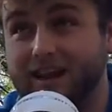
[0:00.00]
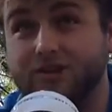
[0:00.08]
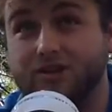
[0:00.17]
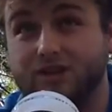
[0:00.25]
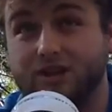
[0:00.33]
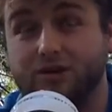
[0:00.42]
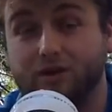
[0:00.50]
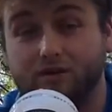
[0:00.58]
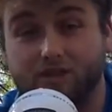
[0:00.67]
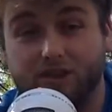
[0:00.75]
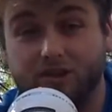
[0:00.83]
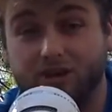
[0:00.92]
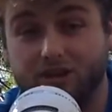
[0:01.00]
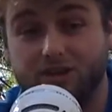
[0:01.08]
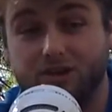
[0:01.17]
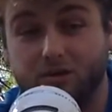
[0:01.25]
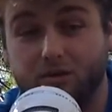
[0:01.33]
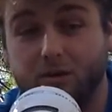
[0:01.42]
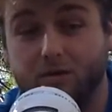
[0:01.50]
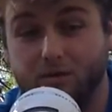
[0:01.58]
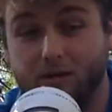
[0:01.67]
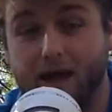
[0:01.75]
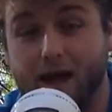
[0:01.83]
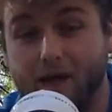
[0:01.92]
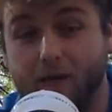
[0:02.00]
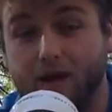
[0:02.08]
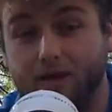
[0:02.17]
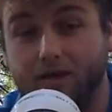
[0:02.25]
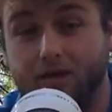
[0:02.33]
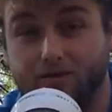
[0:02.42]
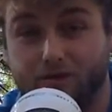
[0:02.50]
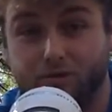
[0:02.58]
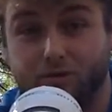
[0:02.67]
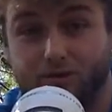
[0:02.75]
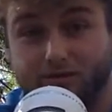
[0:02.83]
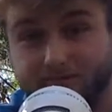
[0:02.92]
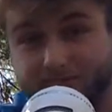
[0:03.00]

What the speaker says: should tell you everything you need to know about how I thought of swimming.